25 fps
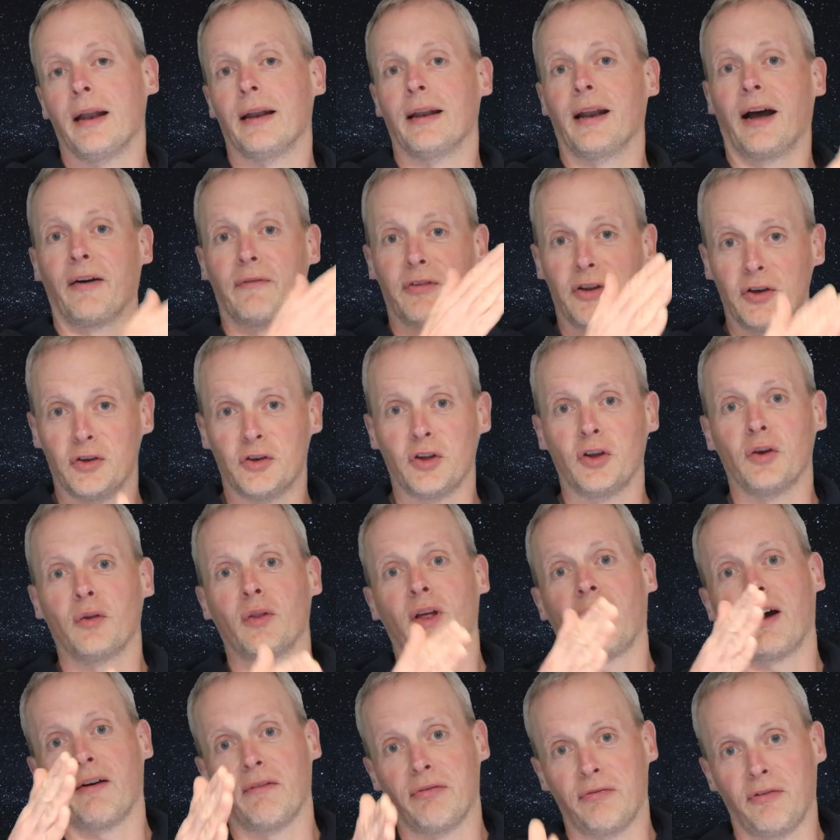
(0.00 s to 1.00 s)
Now if you do
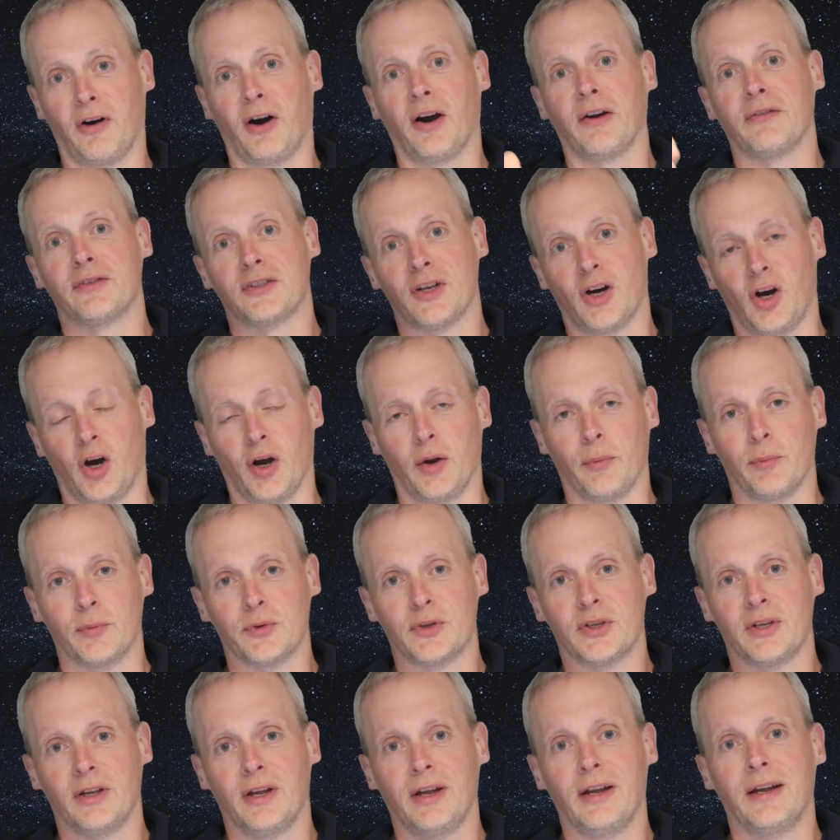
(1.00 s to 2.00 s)
that 5
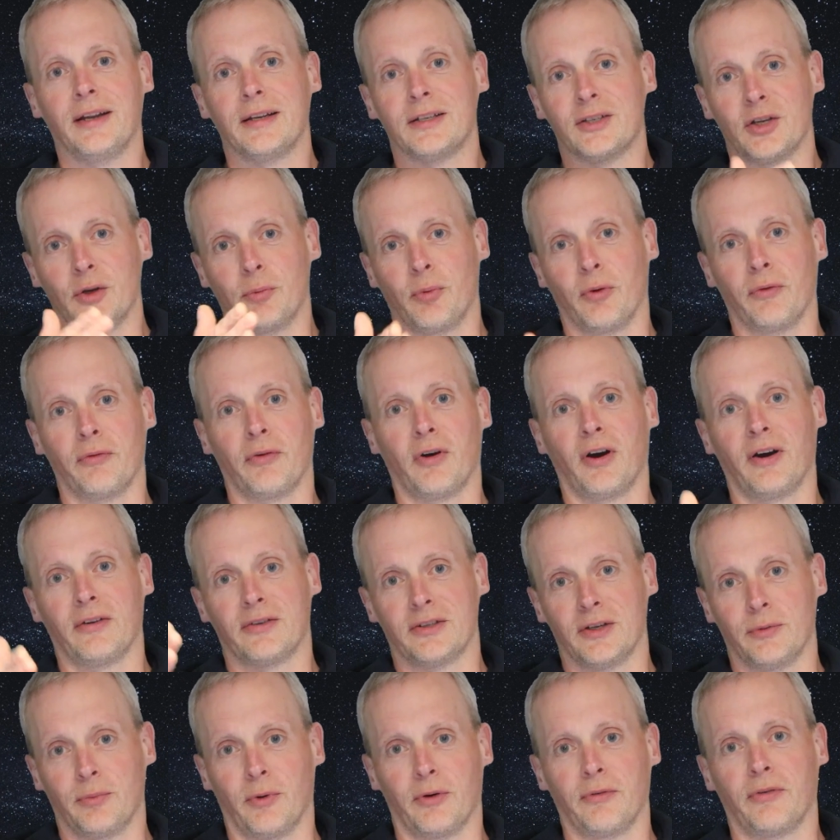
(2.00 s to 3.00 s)
times, 2.5,
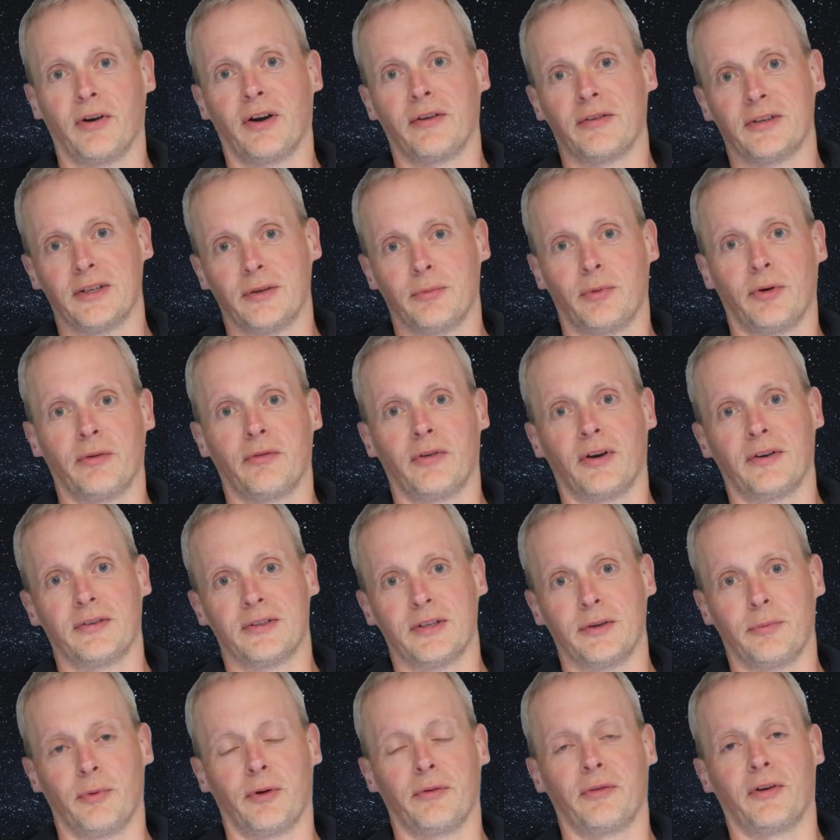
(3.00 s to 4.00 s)
2.5, 2.5,
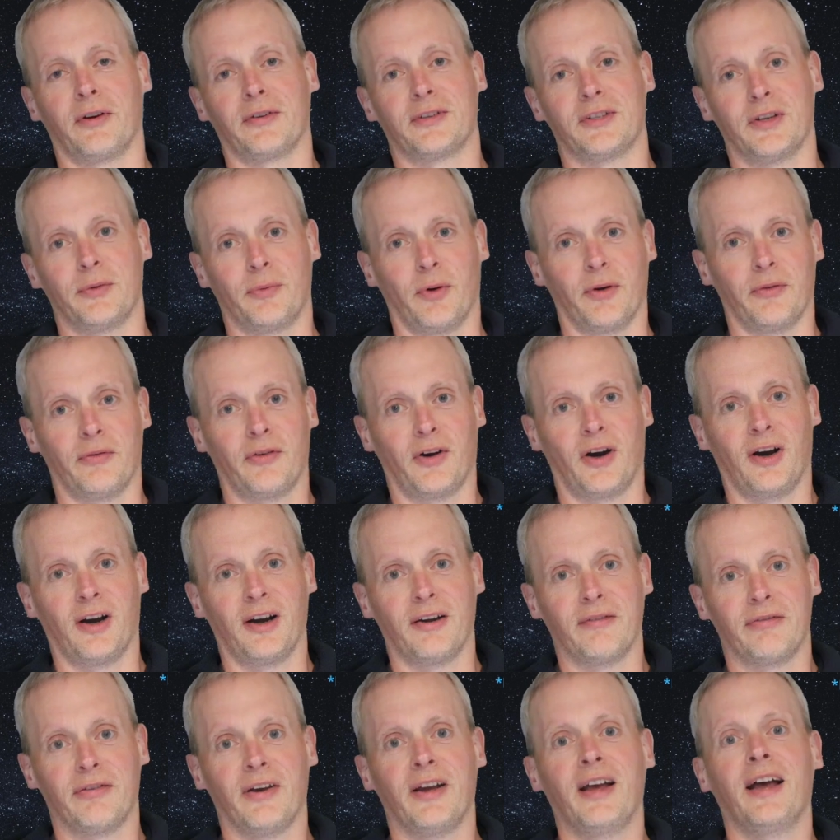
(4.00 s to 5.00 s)
2.5,
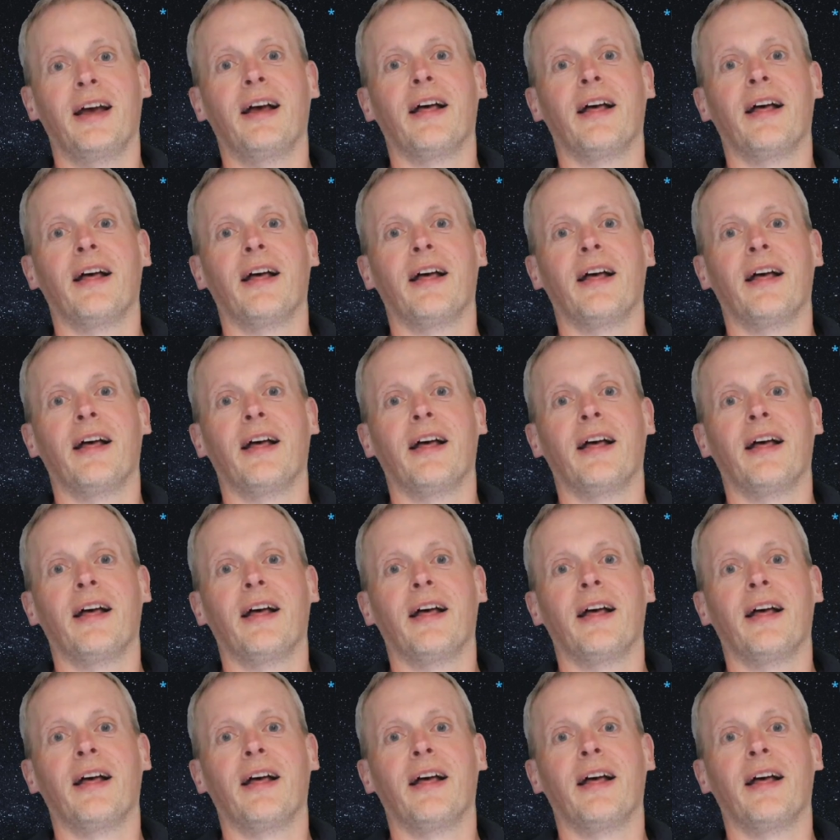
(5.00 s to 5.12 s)
2.5,